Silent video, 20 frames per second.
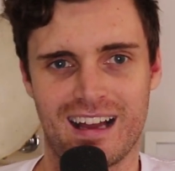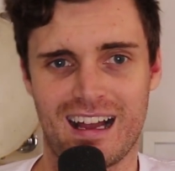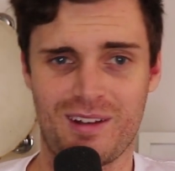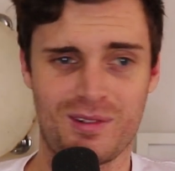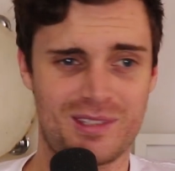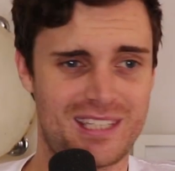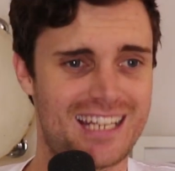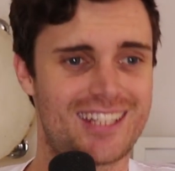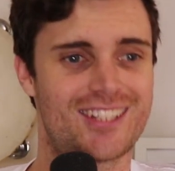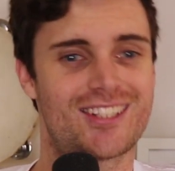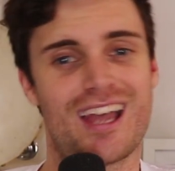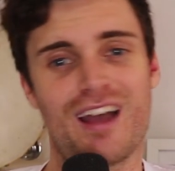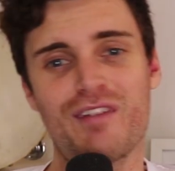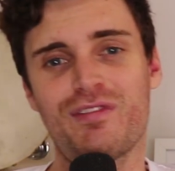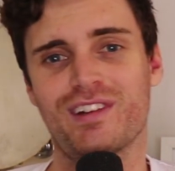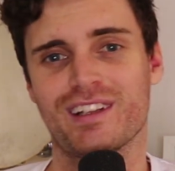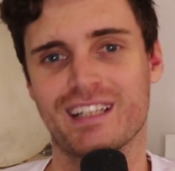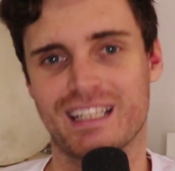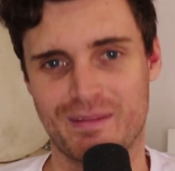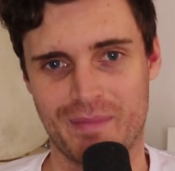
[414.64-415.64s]
I would say
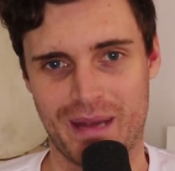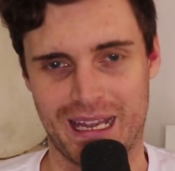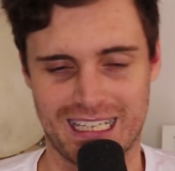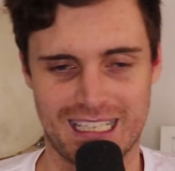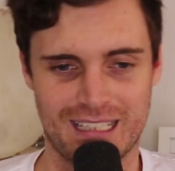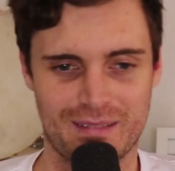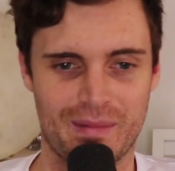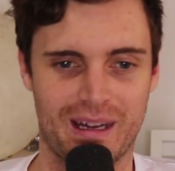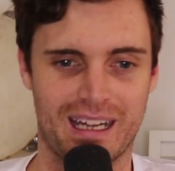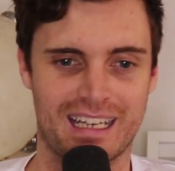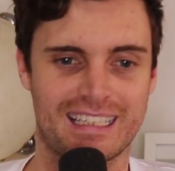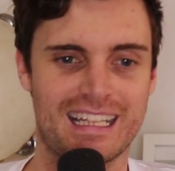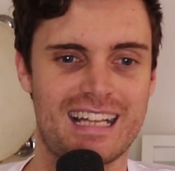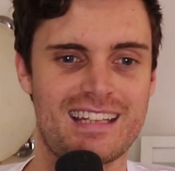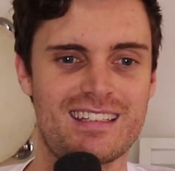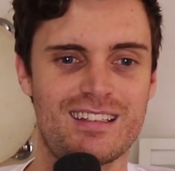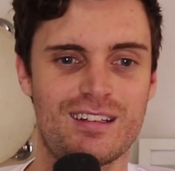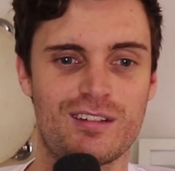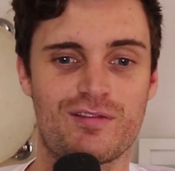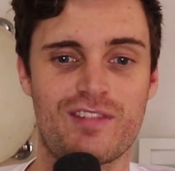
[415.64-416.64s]
definitely making money.
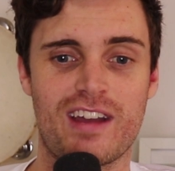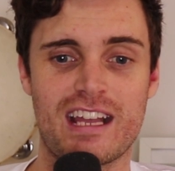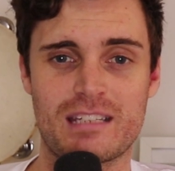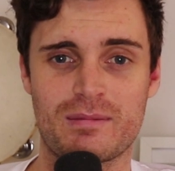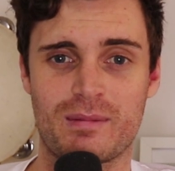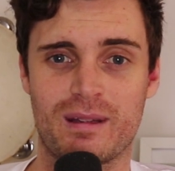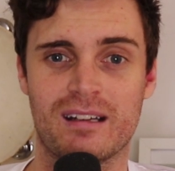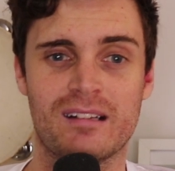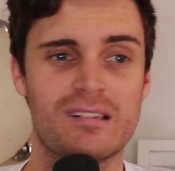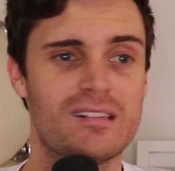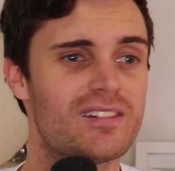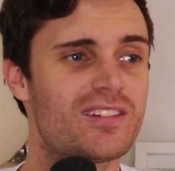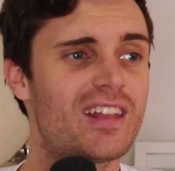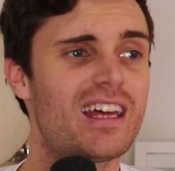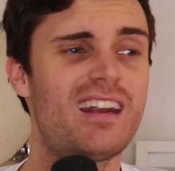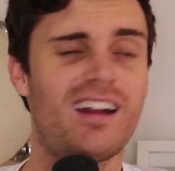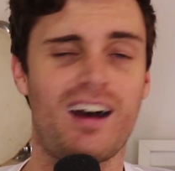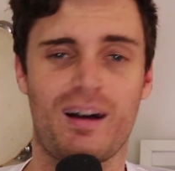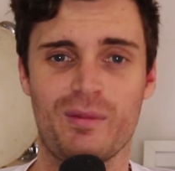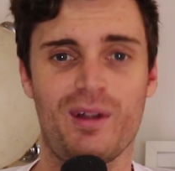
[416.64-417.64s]
That's an investment.
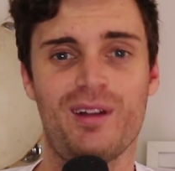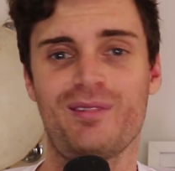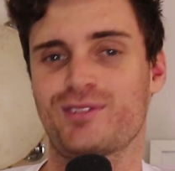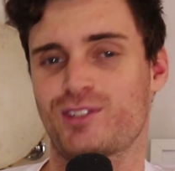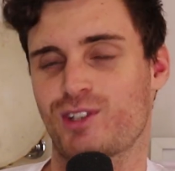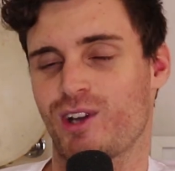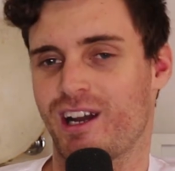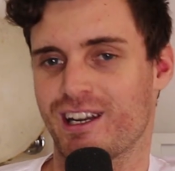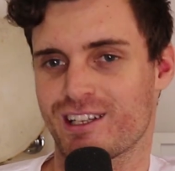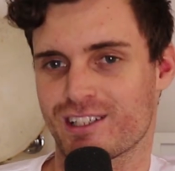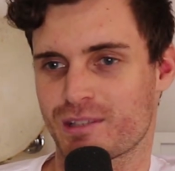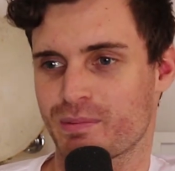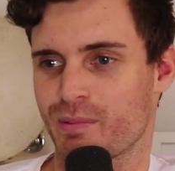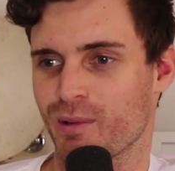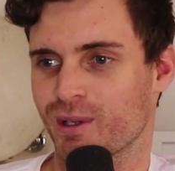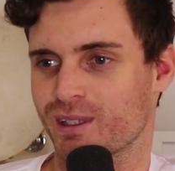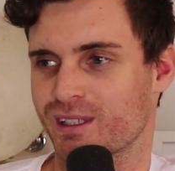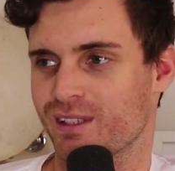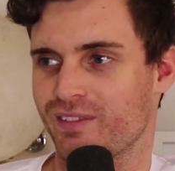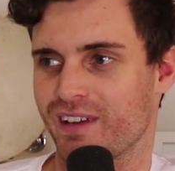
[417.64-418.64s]
Then I'm not trying to
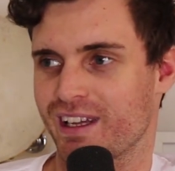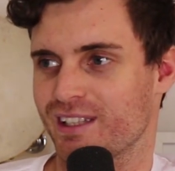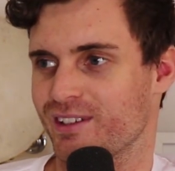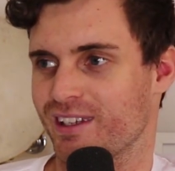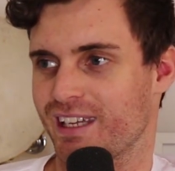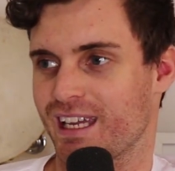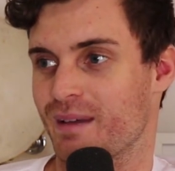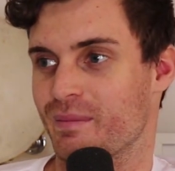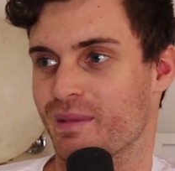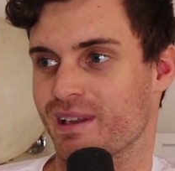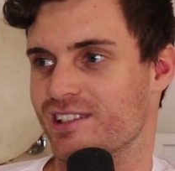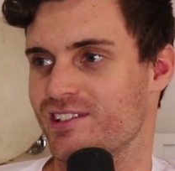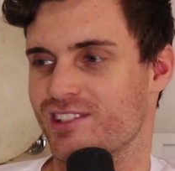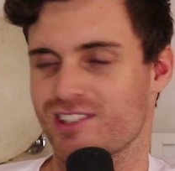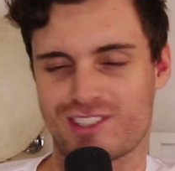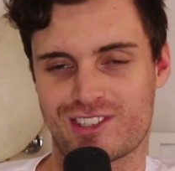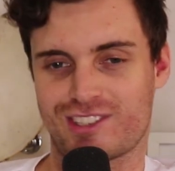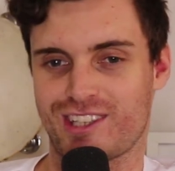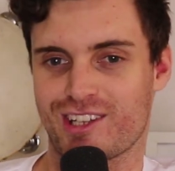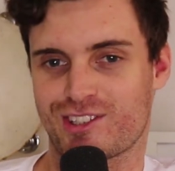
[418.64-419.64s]
spruik the venue here, but it's
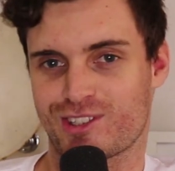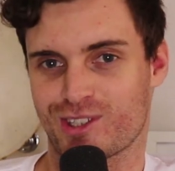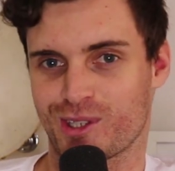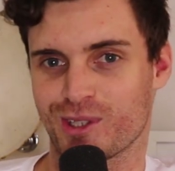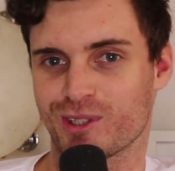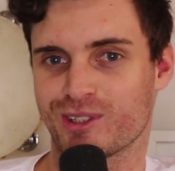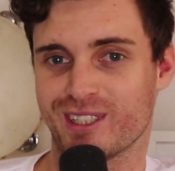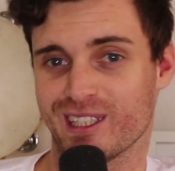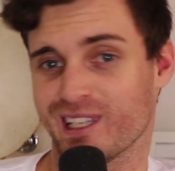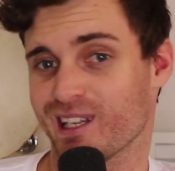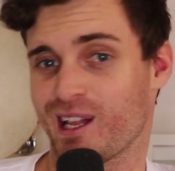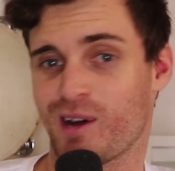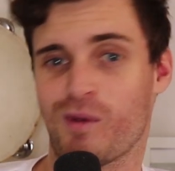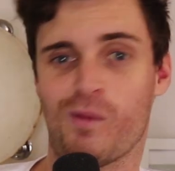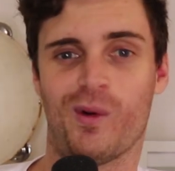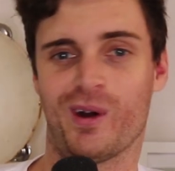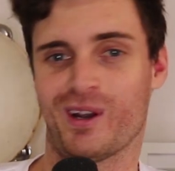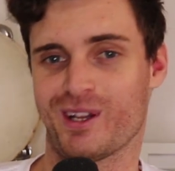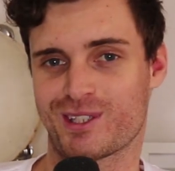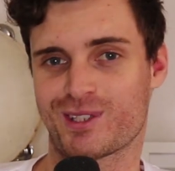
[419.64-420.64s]
just such a good deal.
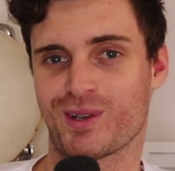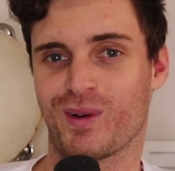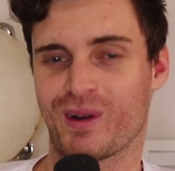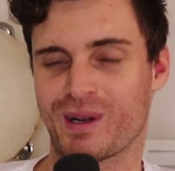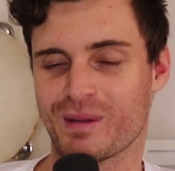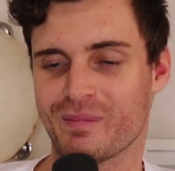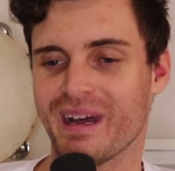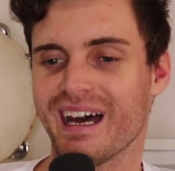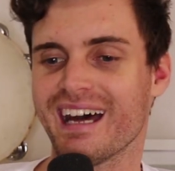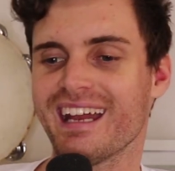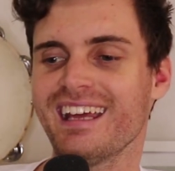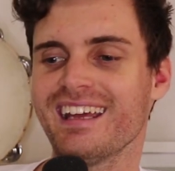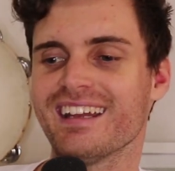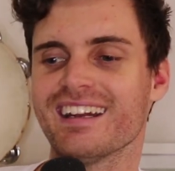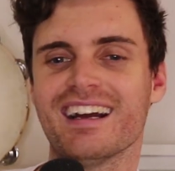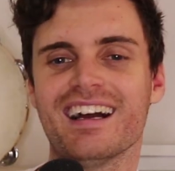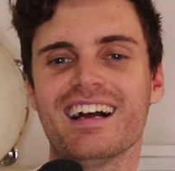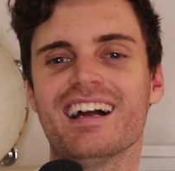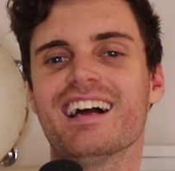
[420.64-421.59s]
I want to talk about it.